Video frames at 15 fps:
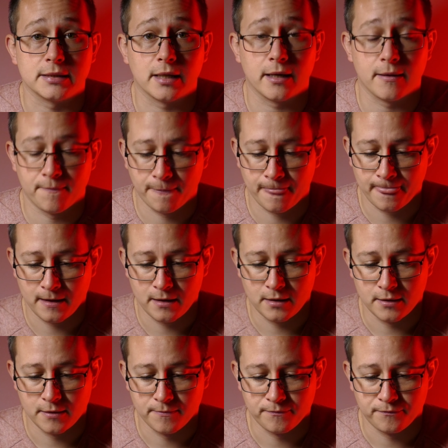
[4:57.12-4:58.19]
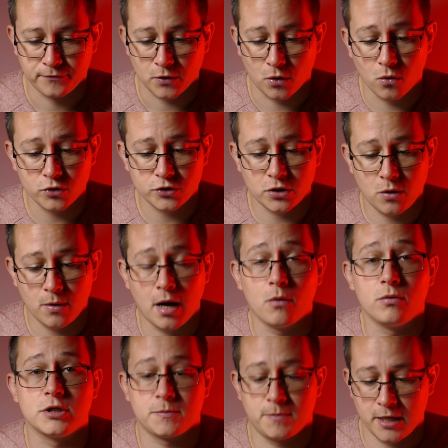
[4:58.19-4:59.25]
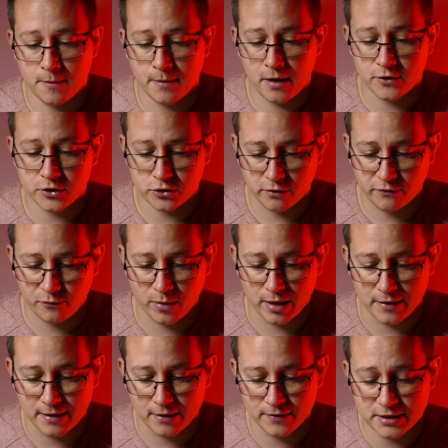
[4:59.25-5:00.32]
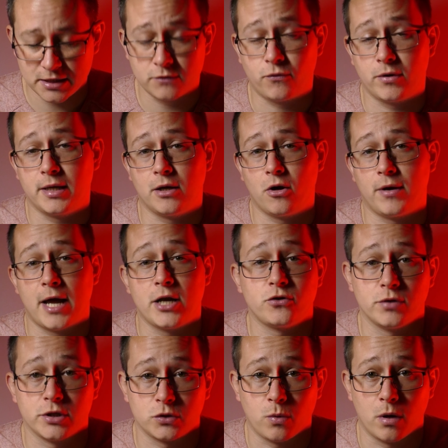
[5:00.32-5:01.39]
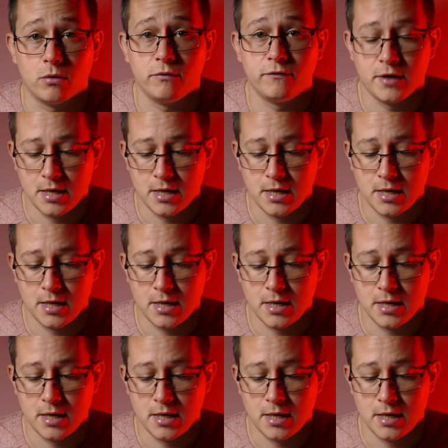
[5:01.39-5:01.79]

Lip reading: there. Also, I would speak about the software. Now, this is running on Android 12